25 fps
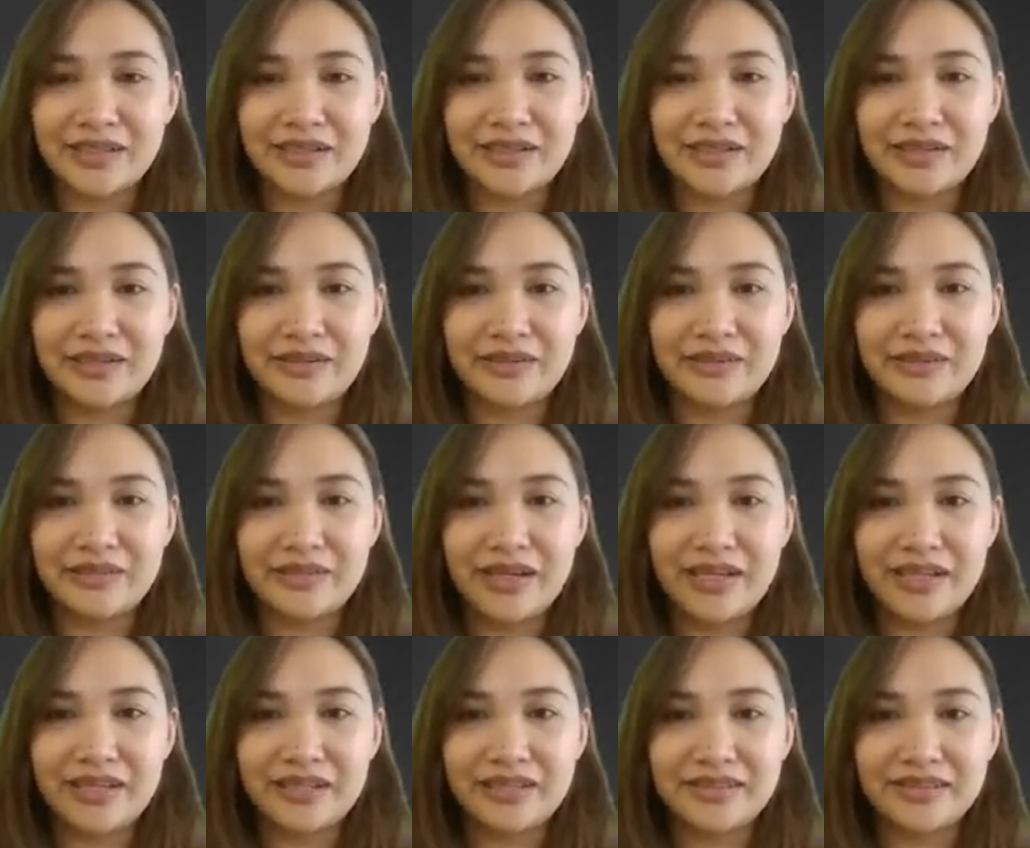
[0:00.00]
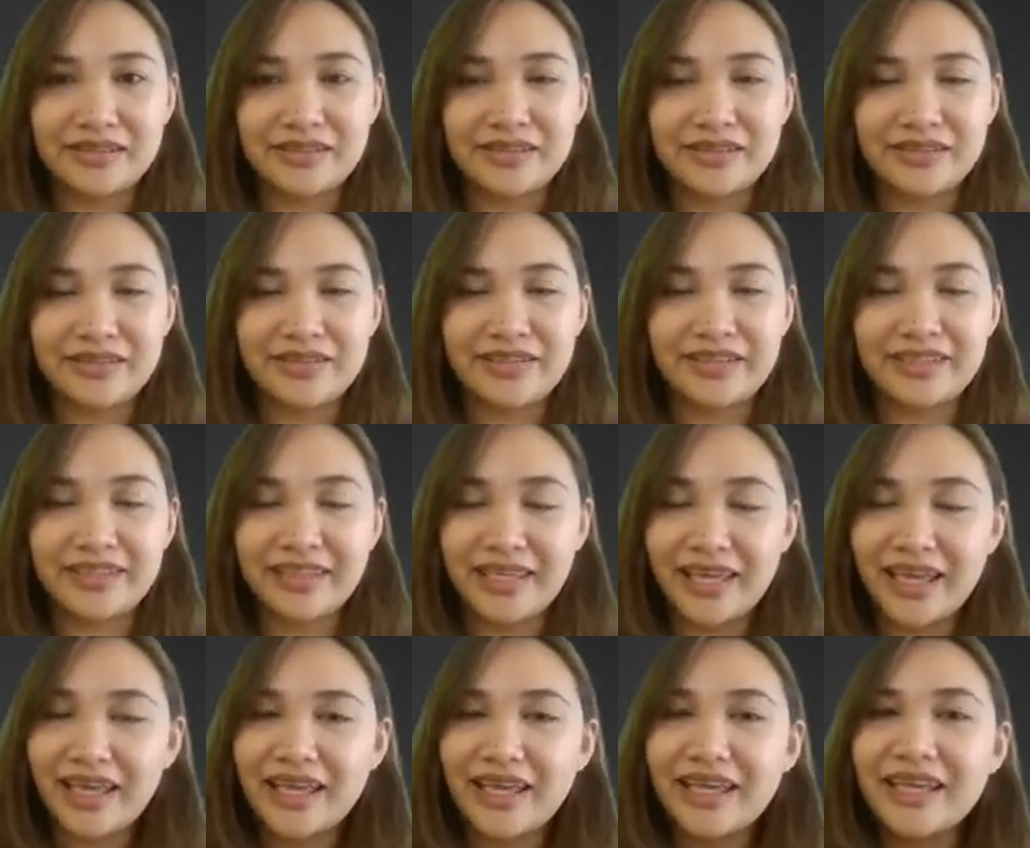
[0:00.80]
All right, so
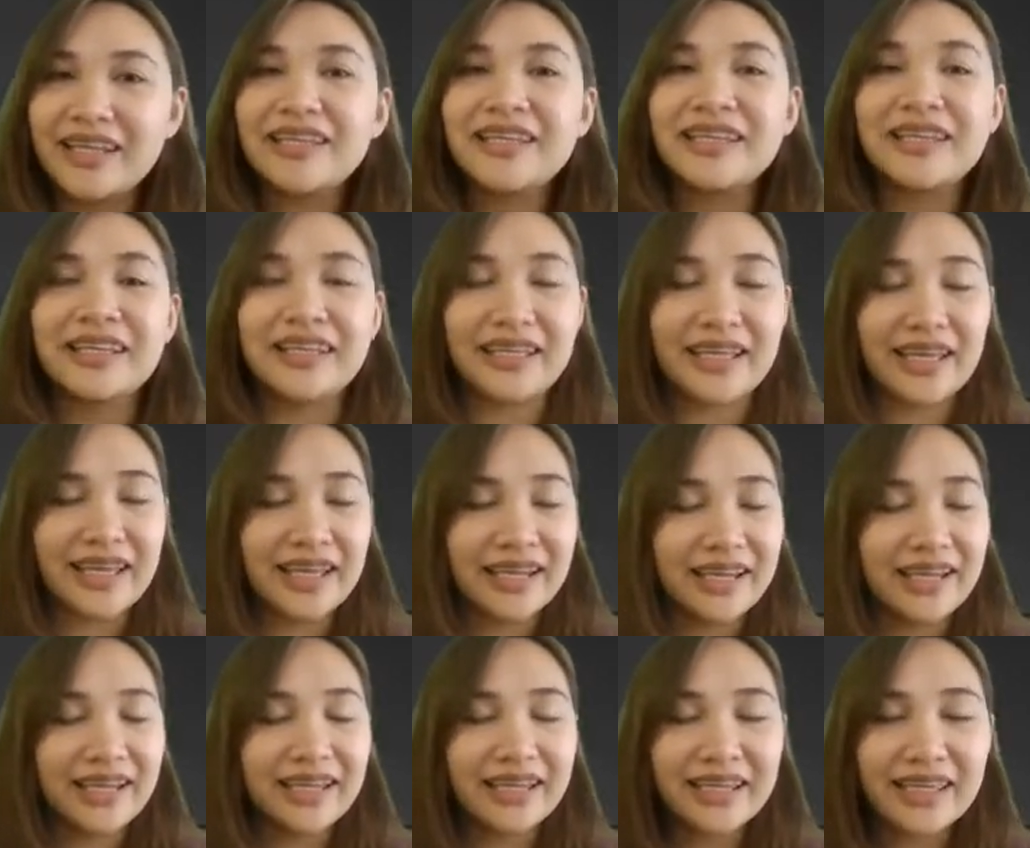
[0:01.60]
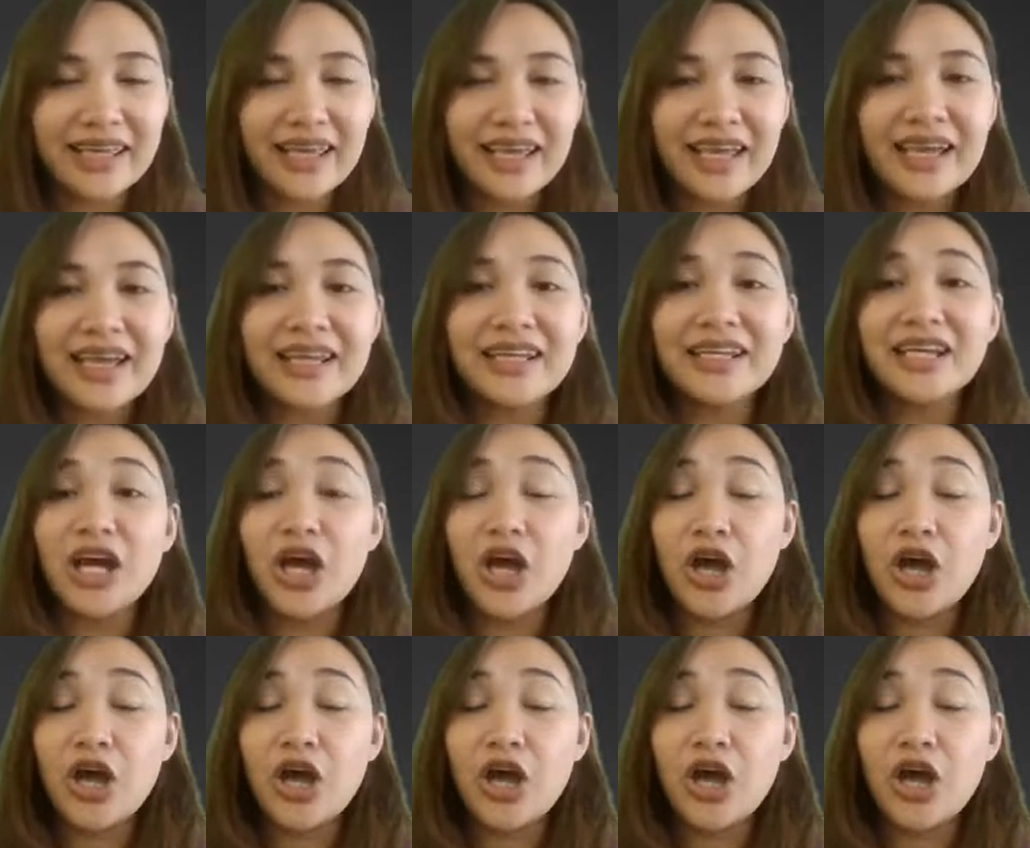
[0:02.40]
again, again, and again,